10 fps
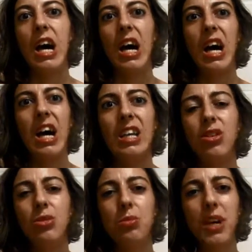I
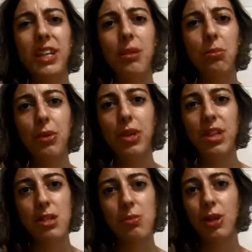don't mind a book
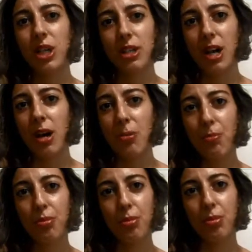that's marked up,
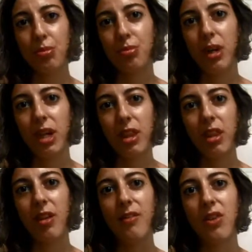but
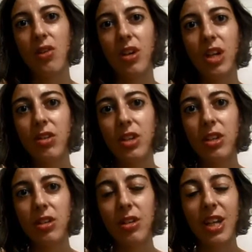if your
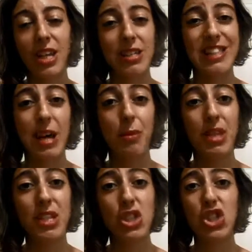e-reader gets
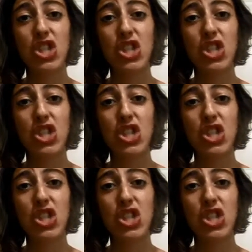damaged,